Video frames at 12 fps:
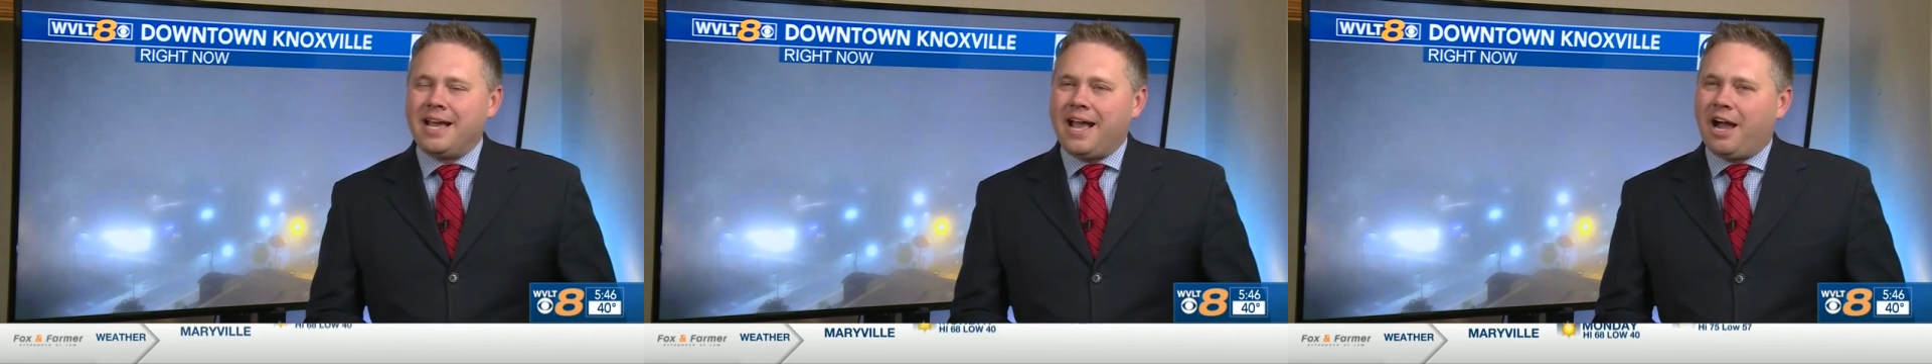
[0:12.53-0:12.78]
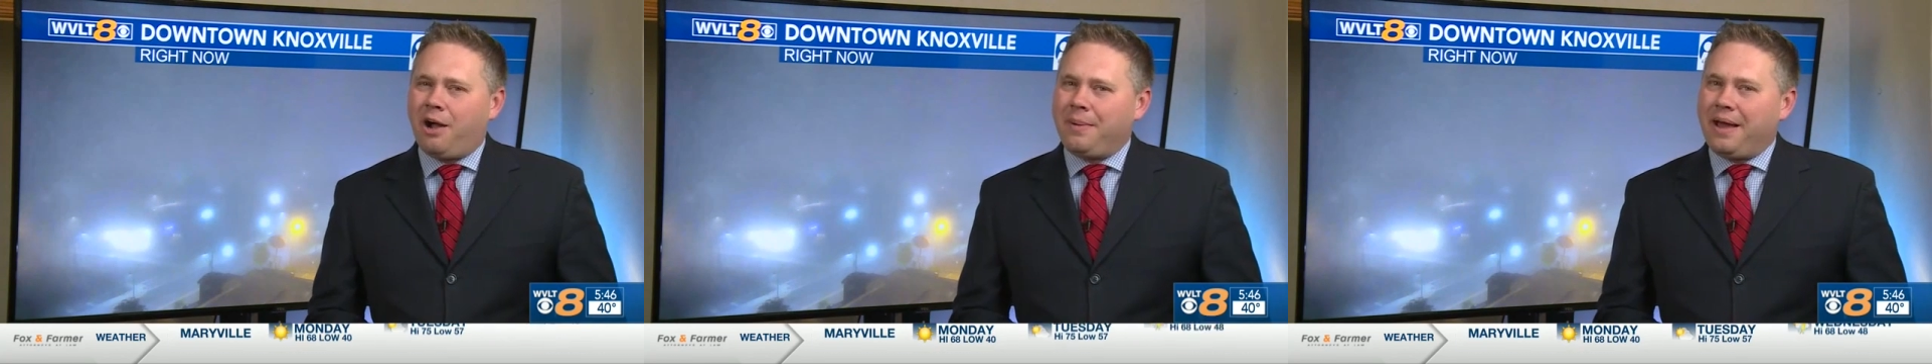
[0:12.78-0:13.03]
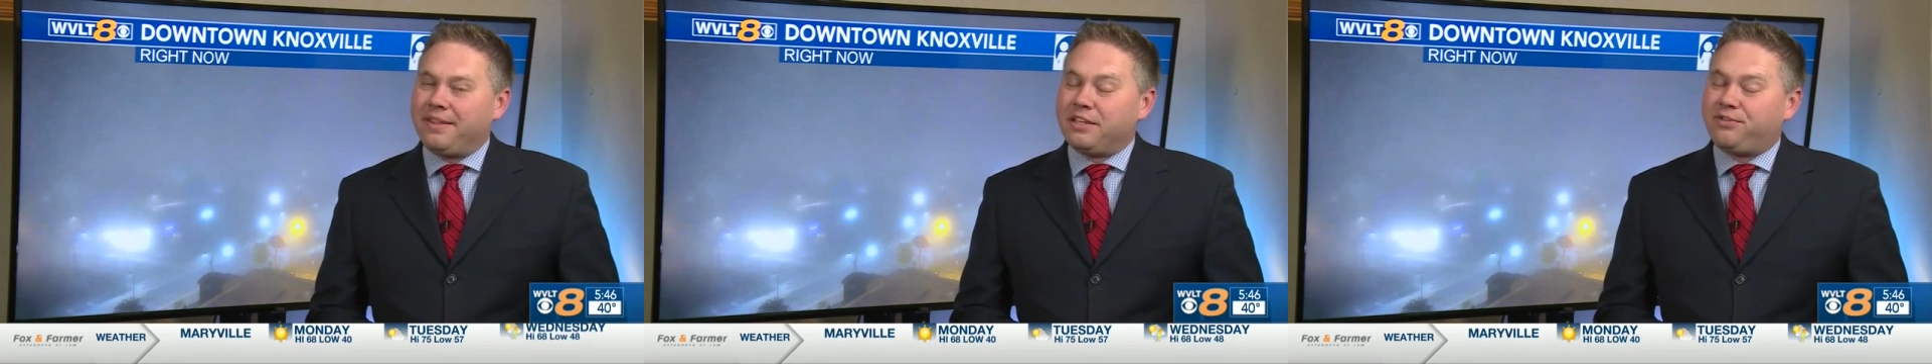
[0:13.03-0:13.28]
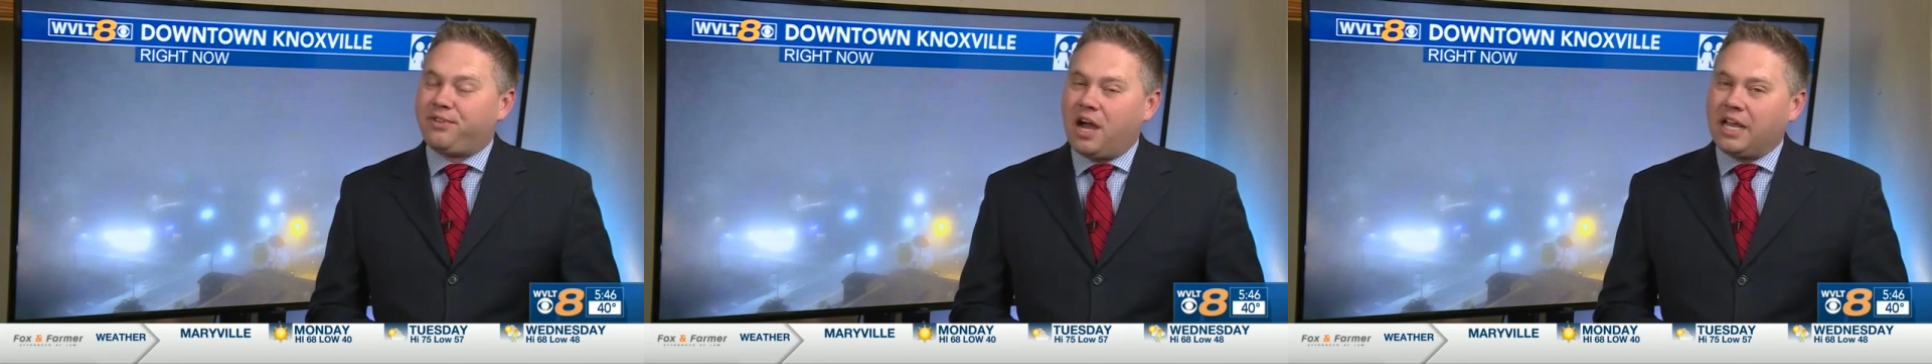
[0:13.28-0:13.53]
How about
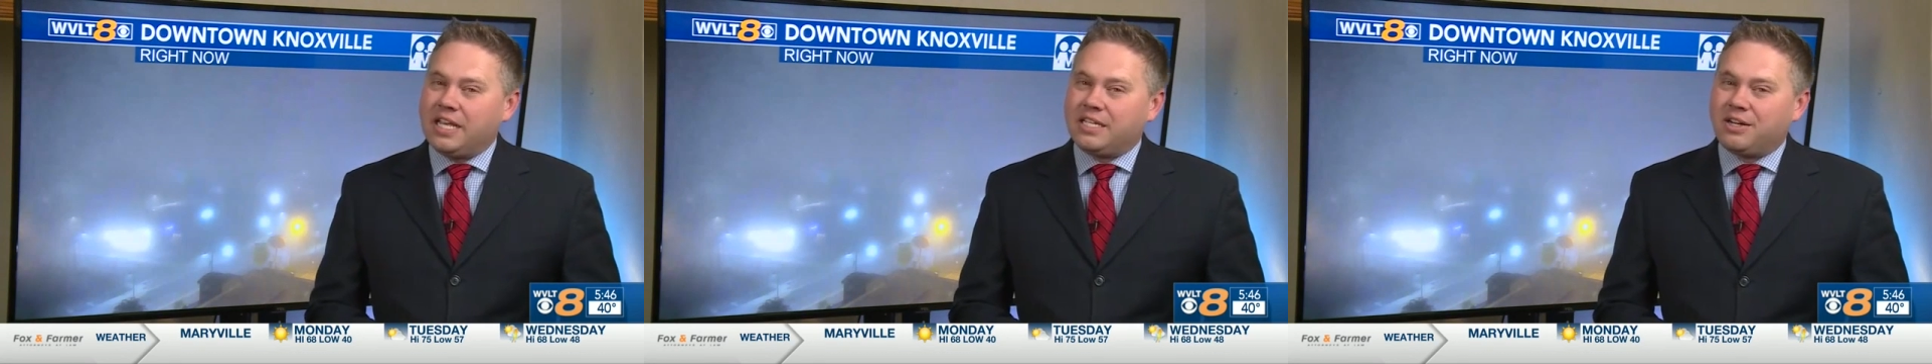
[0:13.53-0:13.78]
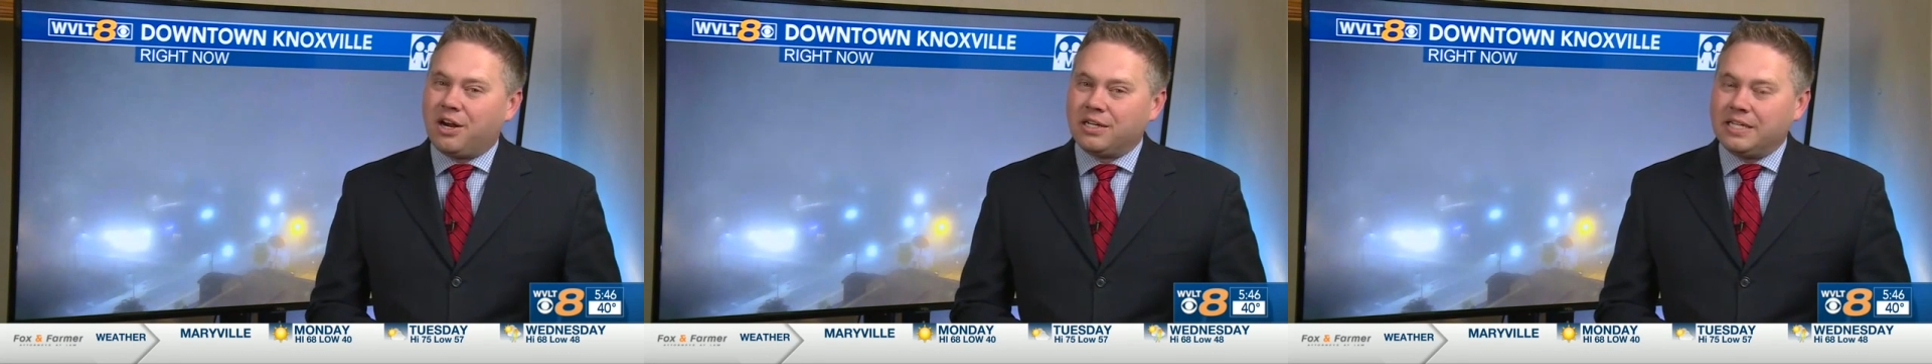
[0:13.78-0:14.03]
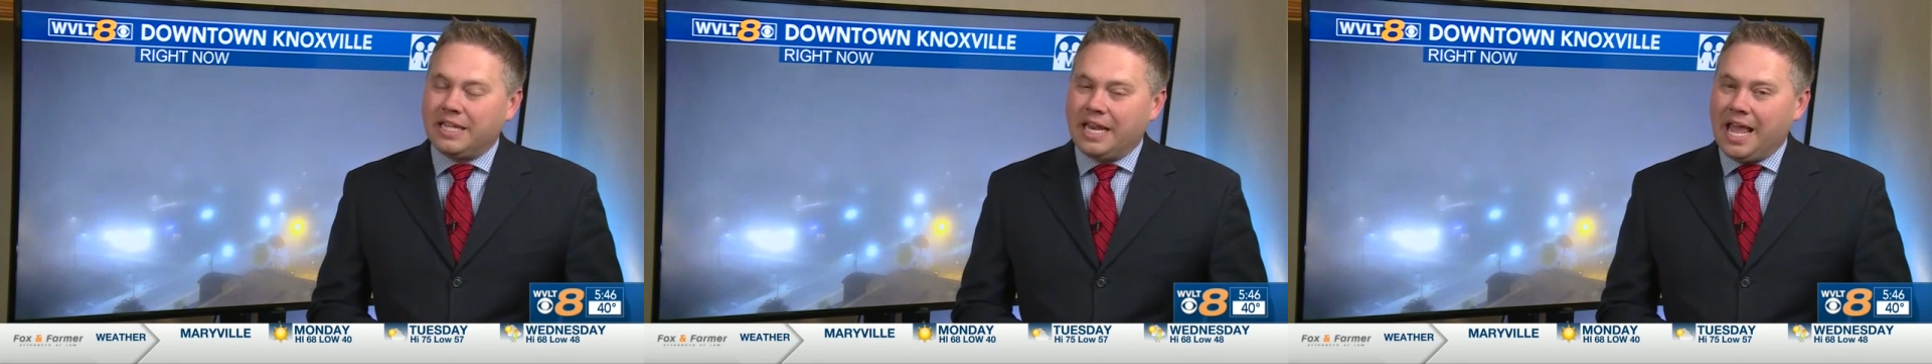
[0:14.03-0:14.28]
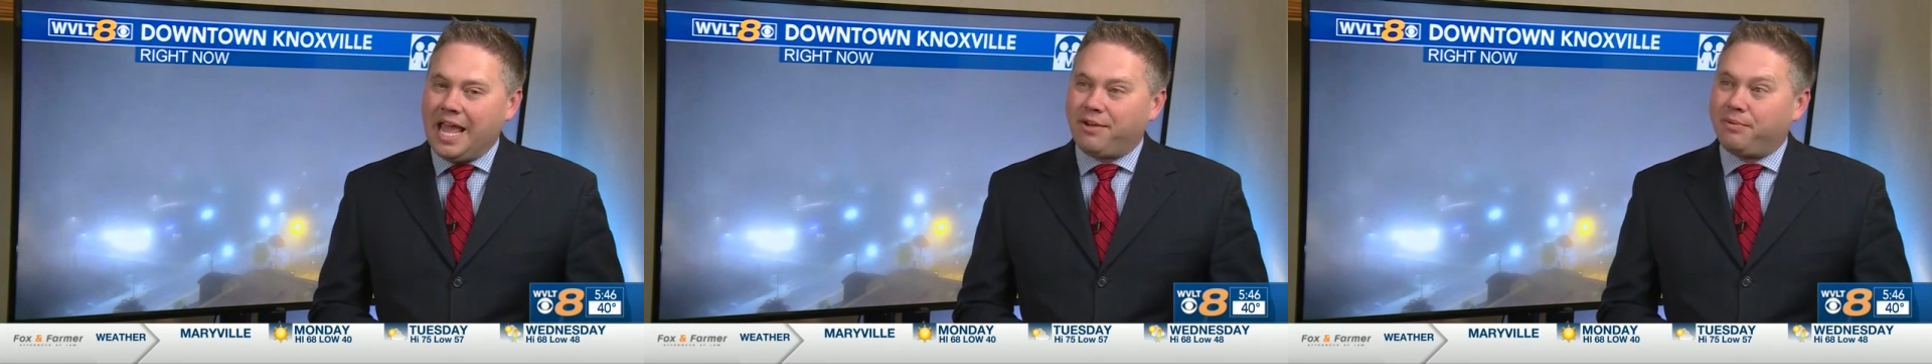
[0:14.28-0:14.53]
this foggy start to the day?